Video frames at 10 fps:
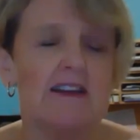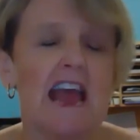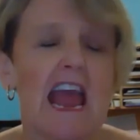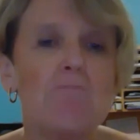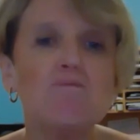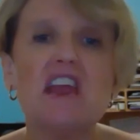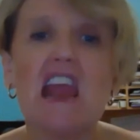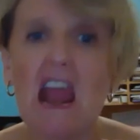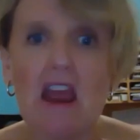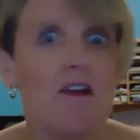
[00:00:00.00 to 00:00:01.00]

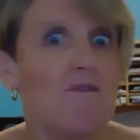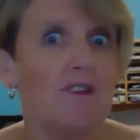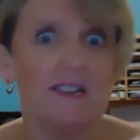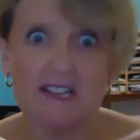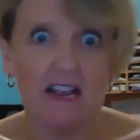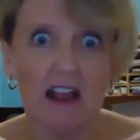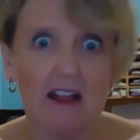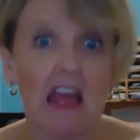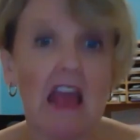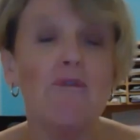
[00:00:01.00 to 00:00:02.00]
empty
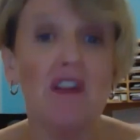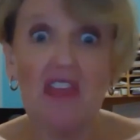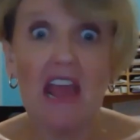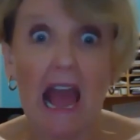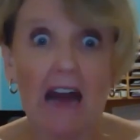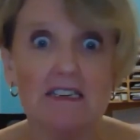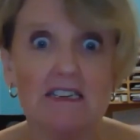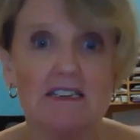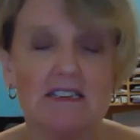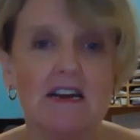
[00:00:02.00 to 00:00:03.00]
everything out,
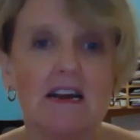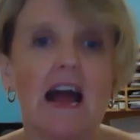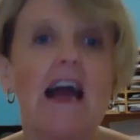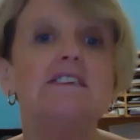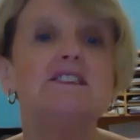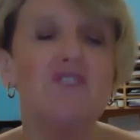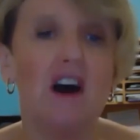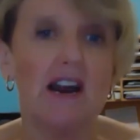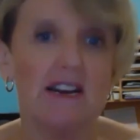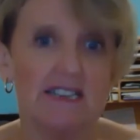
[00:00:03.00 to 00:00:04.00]
and
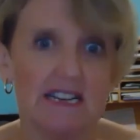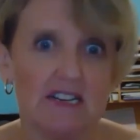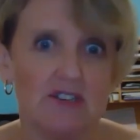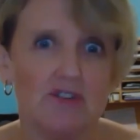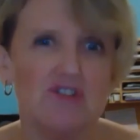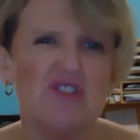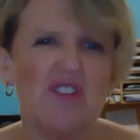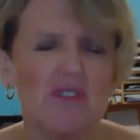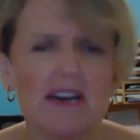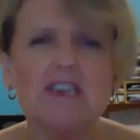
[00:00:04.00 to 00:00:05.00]
divide it into
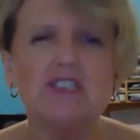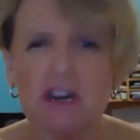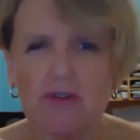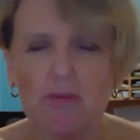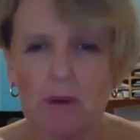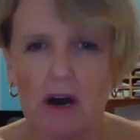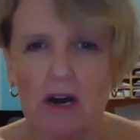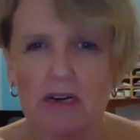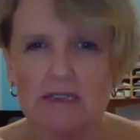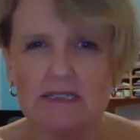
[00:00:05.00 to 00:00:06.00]
three general
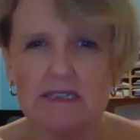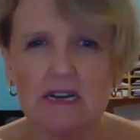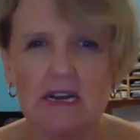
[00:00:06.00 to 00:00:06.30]
piles.